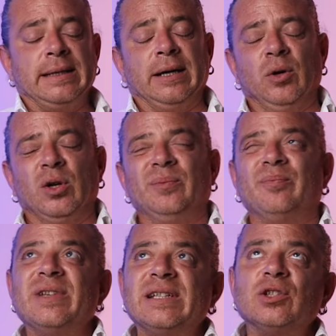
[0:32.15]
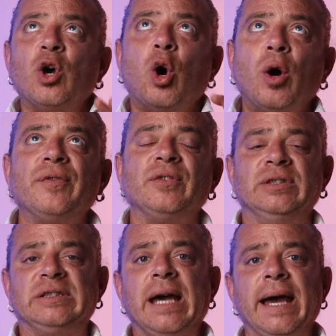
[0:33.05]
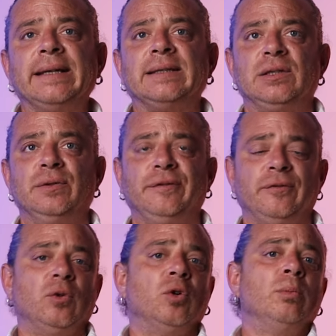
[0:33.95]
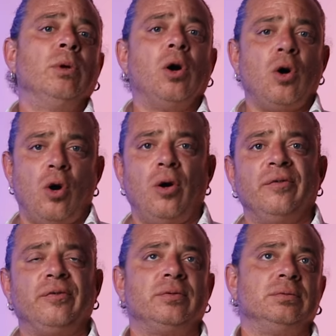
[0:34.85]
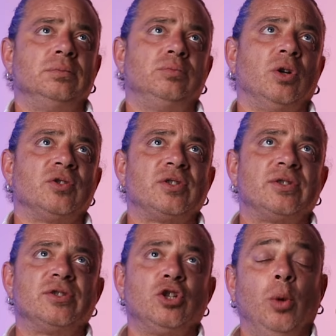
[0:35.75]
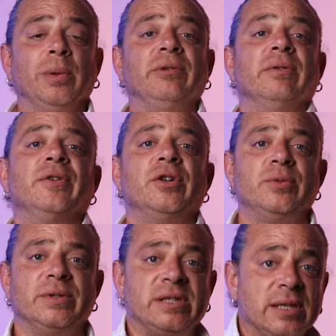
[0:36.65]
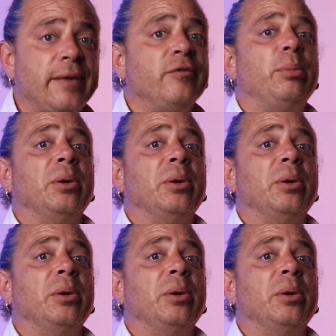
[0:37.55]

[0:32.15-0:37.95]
Now, this often takes the form of what's commonly referred to as love